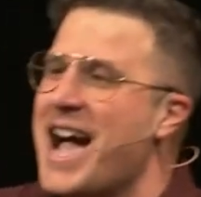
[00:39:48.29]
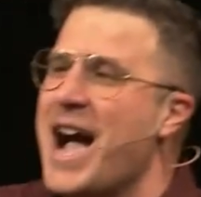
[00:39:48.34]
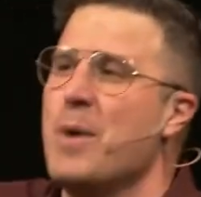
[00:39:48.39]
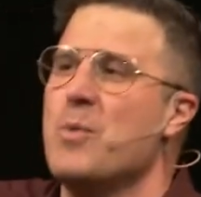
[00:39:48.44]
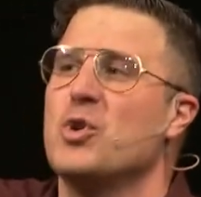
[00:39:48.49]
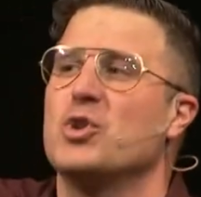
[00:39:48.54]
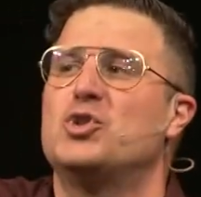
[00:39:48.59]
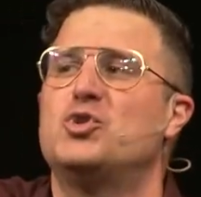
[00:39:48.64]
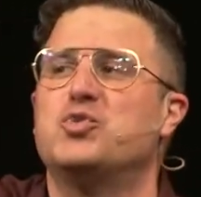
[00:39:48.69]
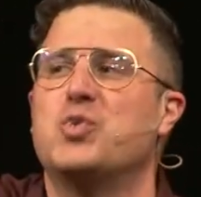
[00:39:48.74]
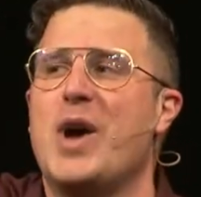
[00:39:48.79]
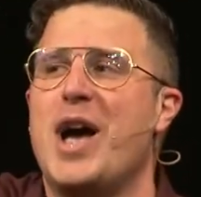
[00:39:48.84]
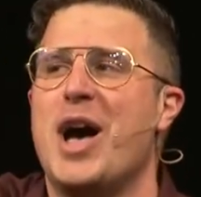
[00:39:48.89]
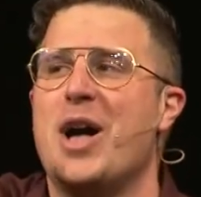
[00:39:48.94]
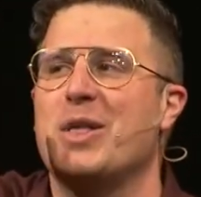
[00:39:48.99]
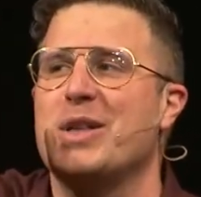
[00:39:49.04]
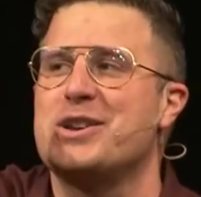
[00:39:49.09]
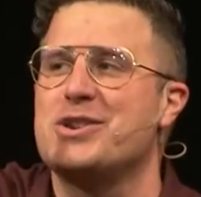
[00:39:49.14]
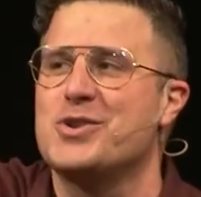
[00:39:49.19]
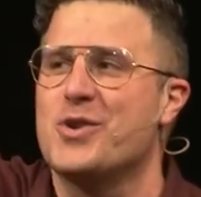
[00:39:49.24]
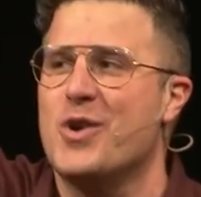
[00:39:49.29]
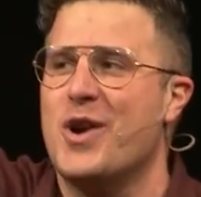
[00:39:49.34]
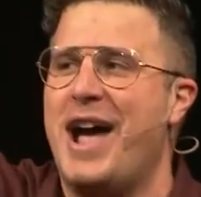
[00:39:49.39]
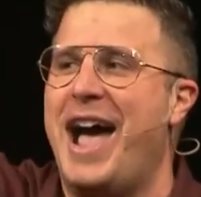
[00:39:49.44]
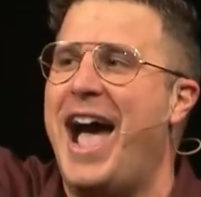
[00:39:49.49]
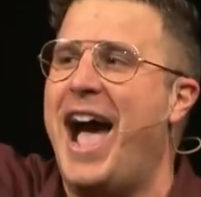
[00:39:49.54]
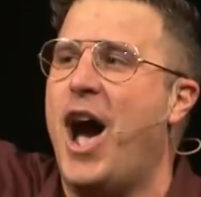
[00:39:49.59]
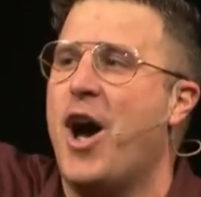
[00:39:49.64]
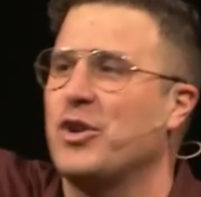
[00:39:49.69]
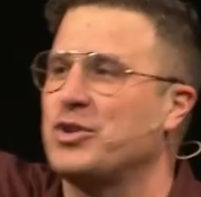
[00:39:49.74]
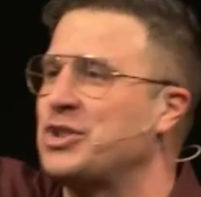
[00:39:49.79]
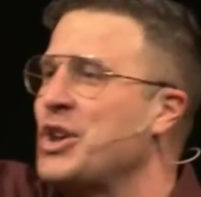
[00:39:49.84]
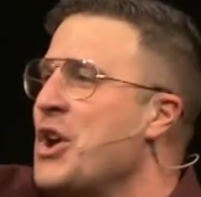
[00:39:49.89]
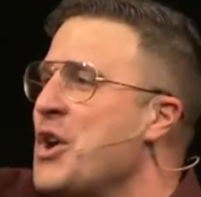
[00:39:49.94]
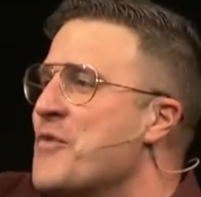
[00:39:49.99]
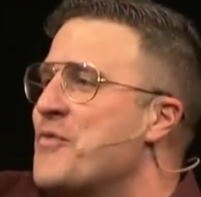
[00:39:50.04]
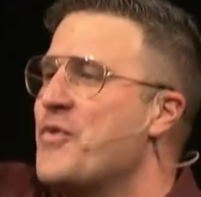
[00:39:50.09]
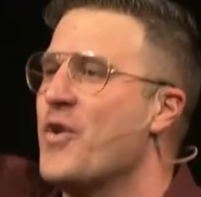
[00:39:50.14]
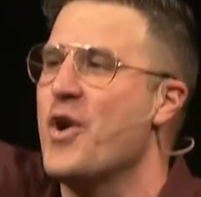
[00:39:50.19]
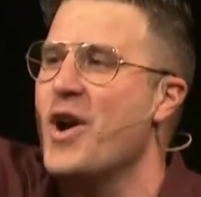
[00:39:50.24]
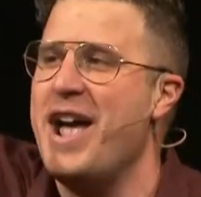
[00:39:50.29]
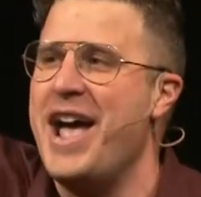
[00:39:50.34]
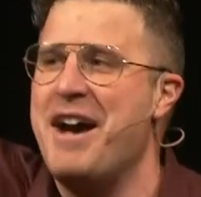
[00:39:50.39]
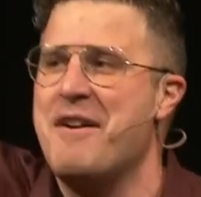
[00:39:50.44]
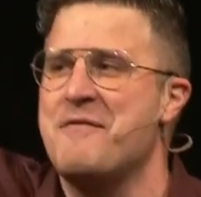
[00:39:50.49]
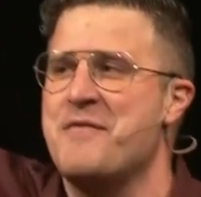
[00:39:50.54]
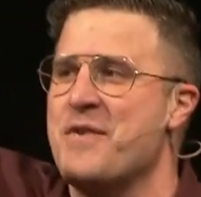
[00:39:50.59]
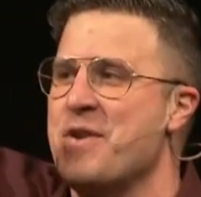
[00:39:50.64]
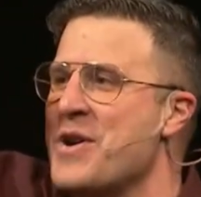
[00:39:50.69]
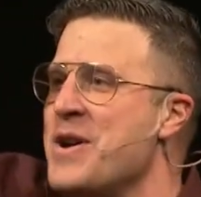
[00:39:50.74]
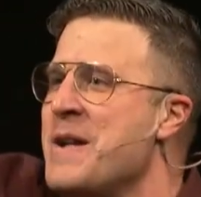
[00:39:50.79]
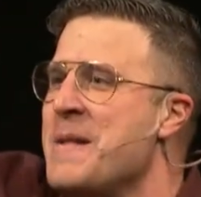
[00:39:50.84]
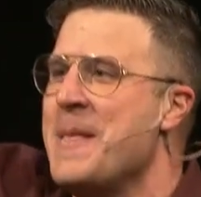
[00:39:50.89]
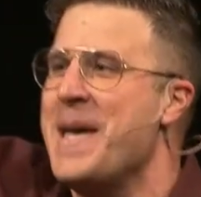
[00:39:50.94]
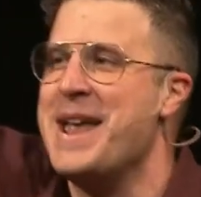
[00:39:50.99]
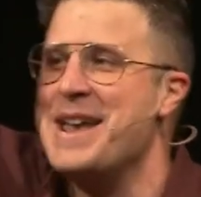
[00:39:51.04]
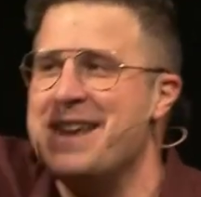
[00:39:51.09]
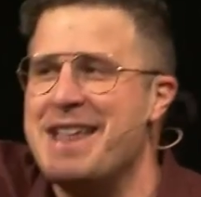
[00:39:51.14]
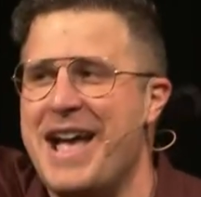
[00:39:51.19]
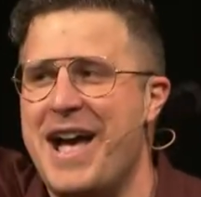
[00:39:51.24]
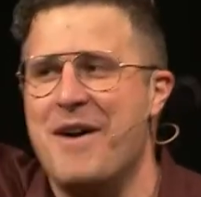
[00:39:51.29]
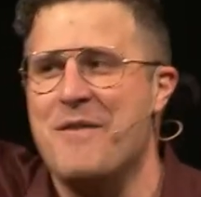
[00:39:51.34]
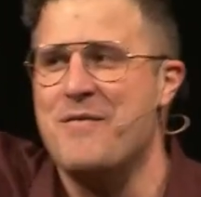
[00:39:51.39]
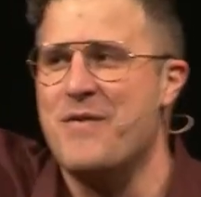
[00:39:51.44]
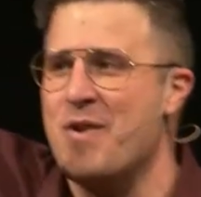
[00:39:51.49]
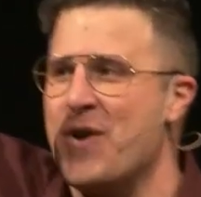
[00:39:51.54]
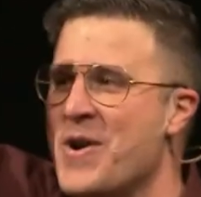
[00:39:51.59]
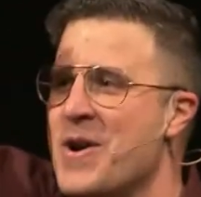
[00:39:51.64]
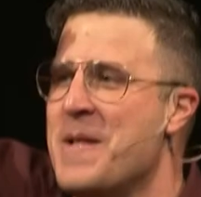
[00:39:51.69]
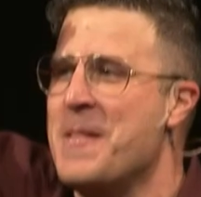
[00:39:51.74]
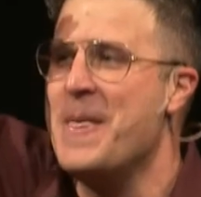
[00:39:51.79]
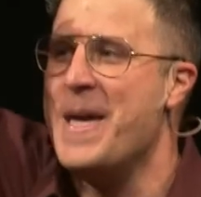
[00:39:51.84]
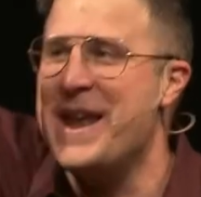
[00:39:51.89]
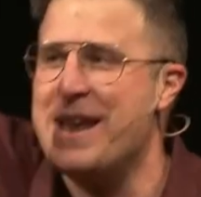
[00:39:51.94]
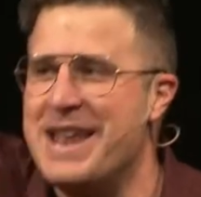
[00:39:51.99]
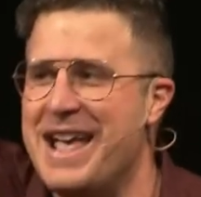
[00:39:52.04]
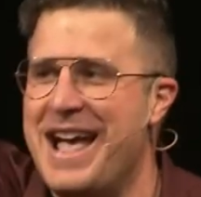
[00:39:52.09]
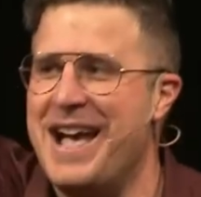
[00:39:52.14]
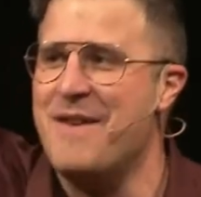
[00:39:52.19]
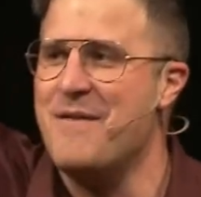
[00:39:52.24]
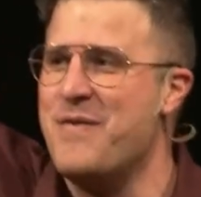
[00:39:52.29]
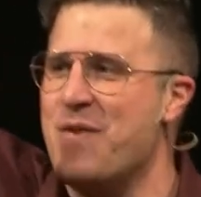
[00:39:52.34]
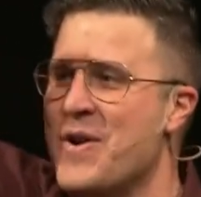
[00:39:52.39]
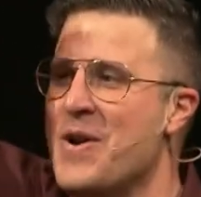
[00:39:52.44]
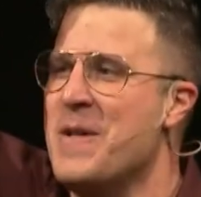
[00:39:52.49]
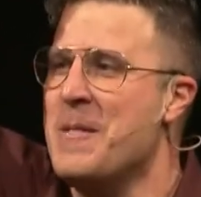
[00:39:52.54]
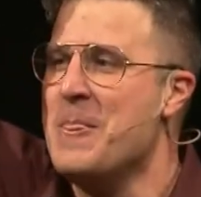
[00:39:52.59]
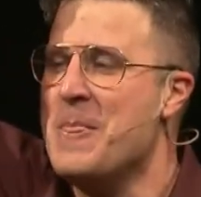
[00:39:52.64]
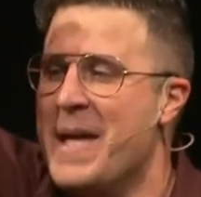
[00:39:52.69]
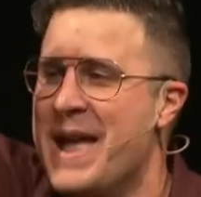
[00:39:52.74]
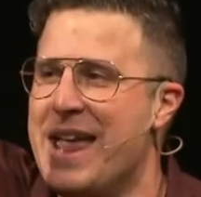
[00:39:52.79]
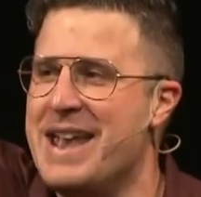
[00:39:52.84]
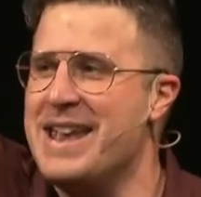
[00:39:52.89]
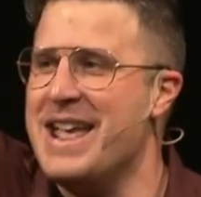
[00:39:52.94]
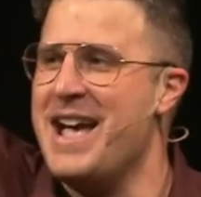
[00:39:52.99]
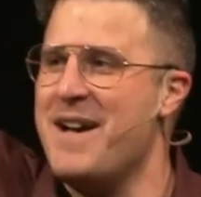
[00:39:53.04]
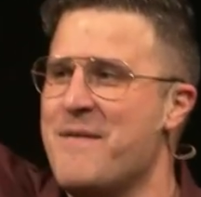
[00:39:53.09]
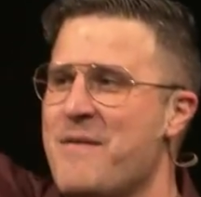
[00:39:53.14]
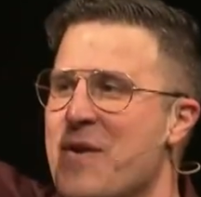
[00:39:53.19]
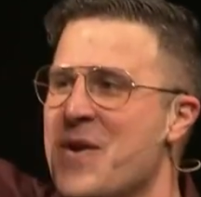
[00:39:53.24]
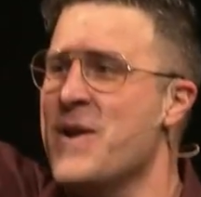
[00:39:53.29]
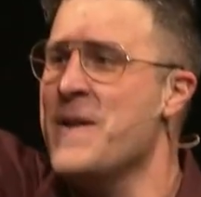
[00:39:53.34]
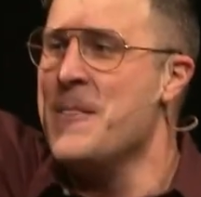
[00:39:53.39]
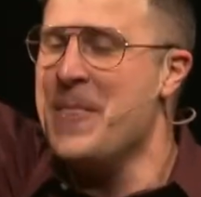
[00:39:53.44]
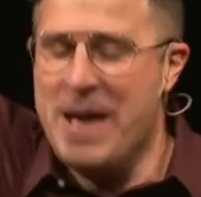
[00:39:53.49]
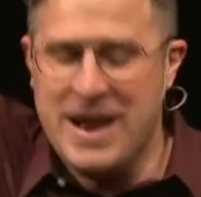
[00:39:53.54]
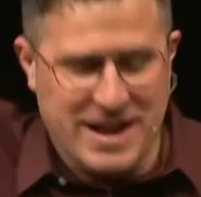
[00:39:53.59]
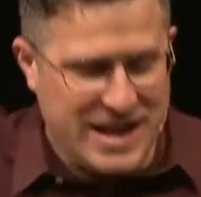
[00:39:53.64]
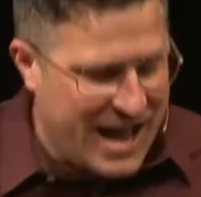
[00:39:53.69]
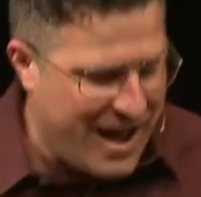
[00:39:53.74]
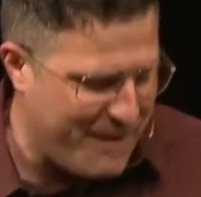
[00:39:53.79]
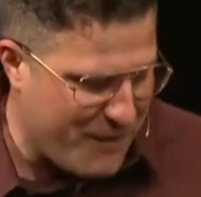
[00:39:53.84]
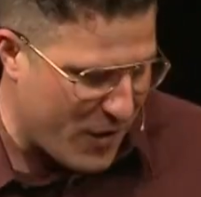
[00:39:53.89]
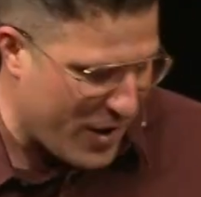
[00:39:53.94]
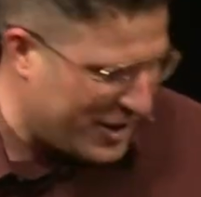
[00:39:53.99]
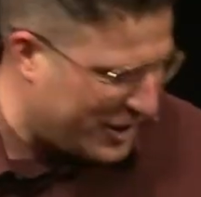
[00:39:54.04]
I will dwell in your house forever and ever and ever and ever and ever.